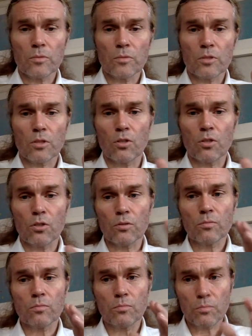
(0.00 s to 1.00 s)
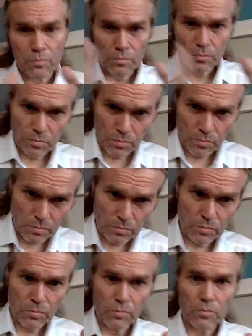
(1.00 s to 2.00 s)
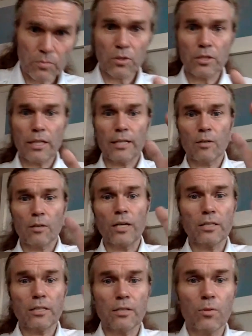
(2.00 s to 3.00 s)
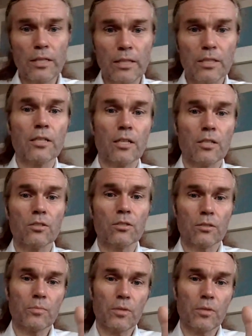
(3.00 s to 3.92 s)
So it's like a waiting station.